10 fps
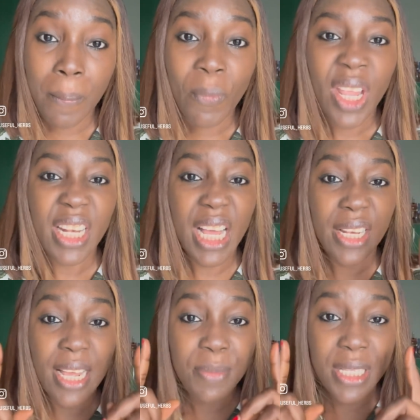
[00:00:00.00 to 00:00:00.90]
Now,
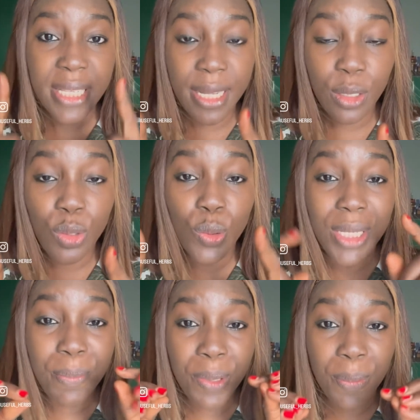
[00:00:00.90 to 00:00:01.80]
let me tell you,
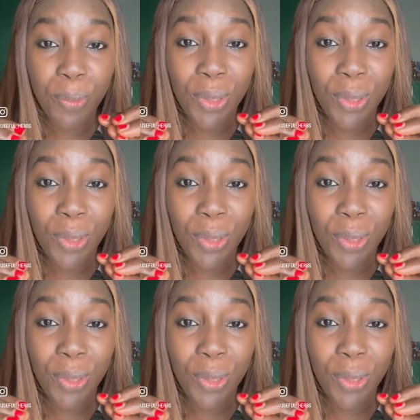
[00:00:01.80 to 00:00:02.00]
the people